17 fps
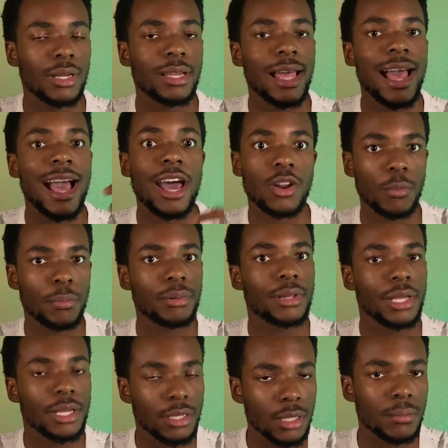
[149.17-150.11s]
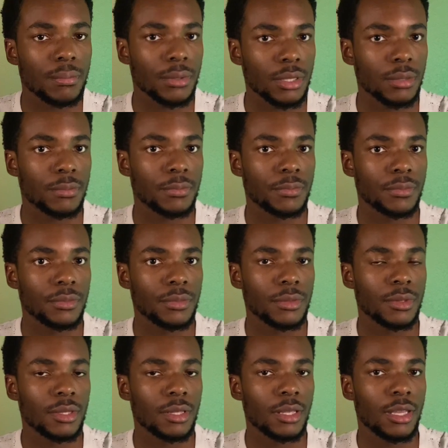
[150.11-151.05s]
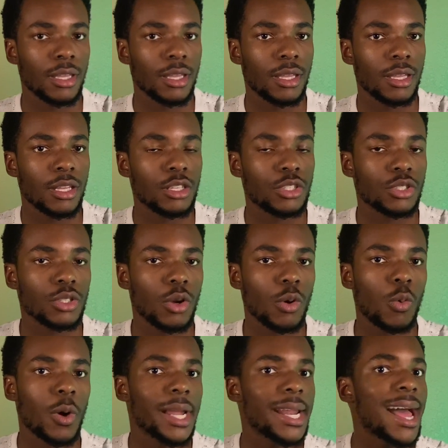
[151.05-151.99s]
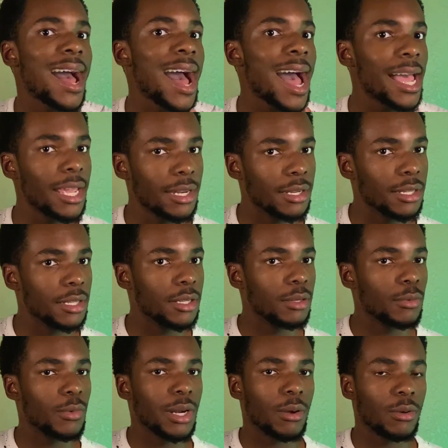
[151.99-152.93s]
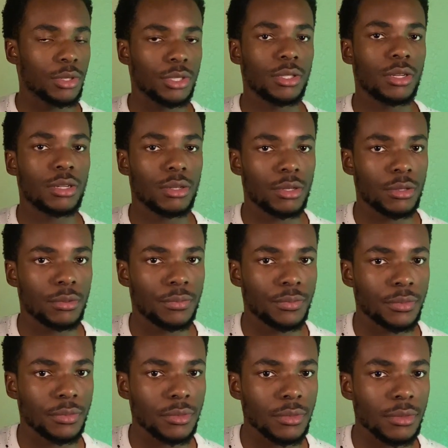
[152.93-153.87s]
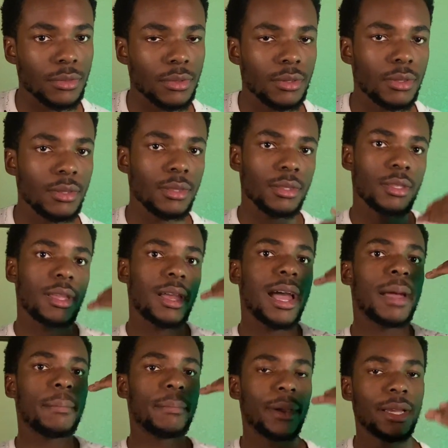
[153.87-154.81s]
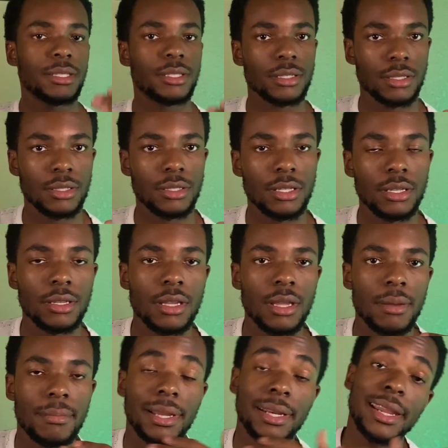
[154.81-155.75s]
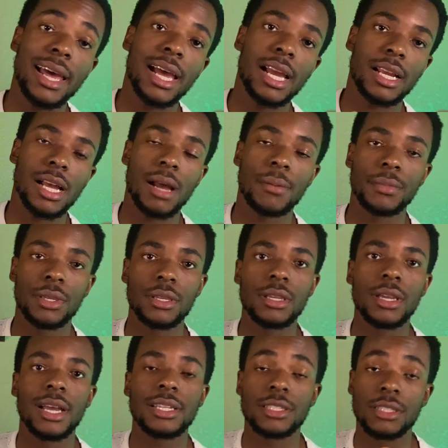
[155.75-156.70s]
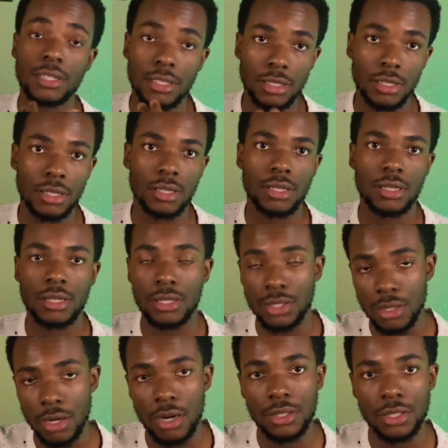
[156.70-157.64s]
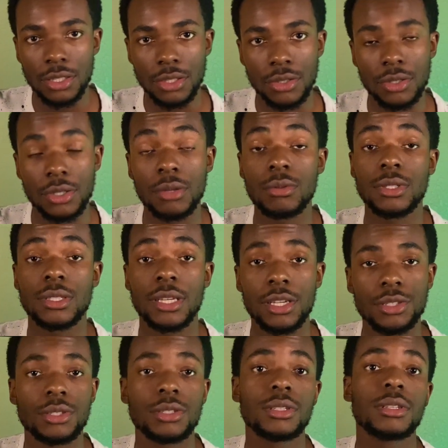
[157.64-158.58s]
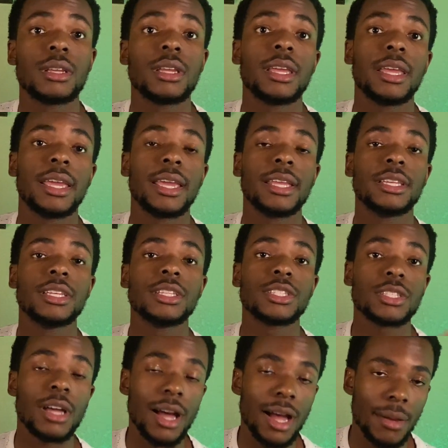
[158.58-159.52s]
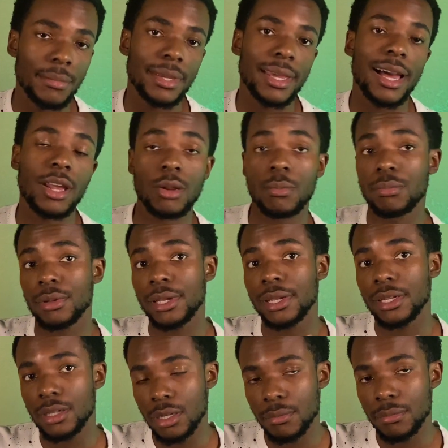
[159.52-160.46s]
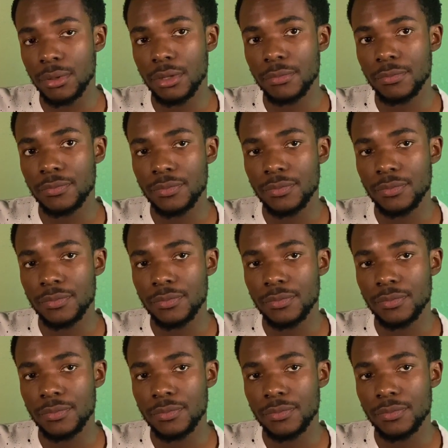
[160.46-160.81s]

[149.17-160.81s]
how to play kompa. So what I did when I was younger, my dad got me a guitar teacher. He was Haitian, and he taught me how to play kompa.